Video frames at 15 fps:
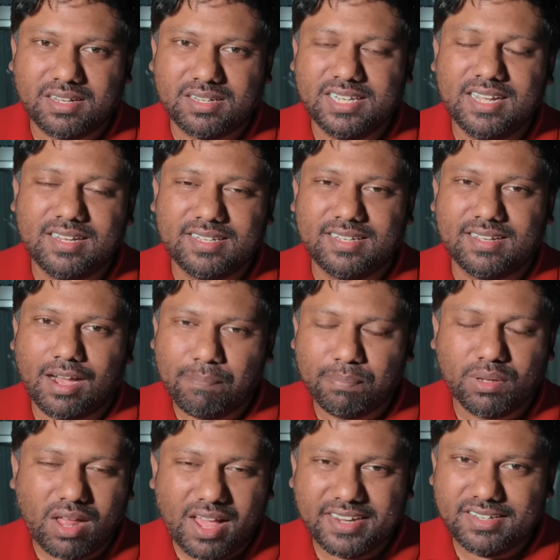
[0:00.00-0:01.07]
clearly
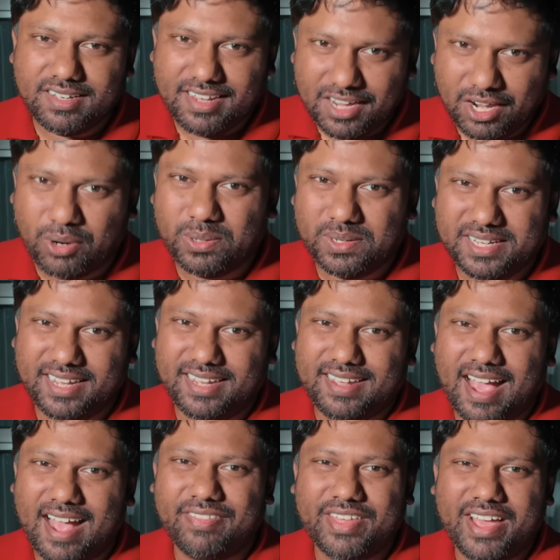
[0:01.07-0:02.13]
applied equally,
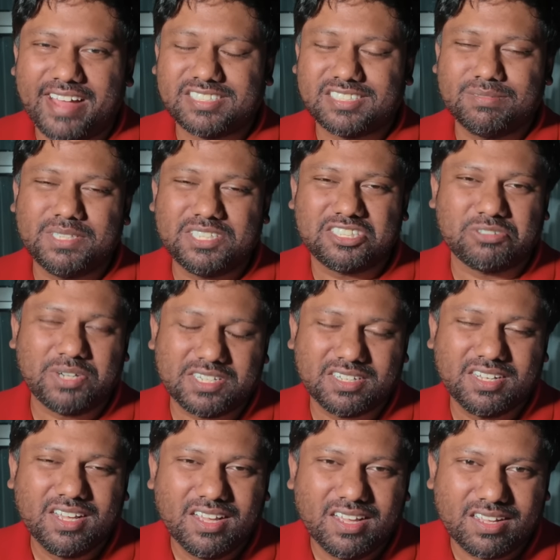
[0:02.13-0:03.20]
and there has to be strict
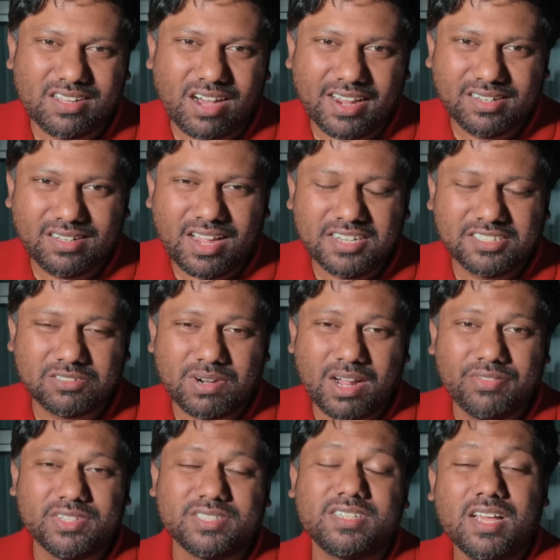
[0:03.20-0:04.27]
guidelines
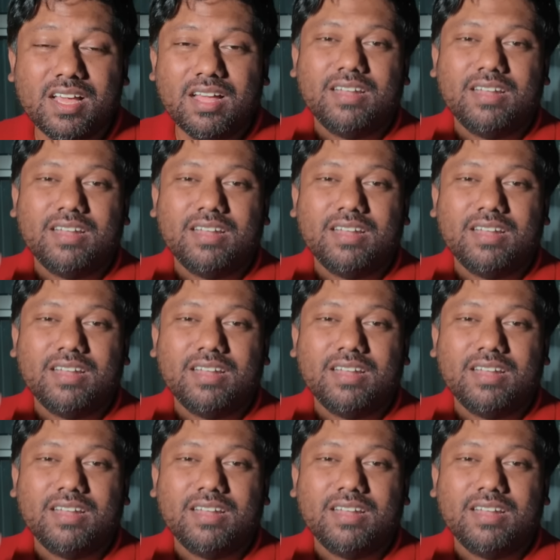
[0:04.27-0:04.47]
around this.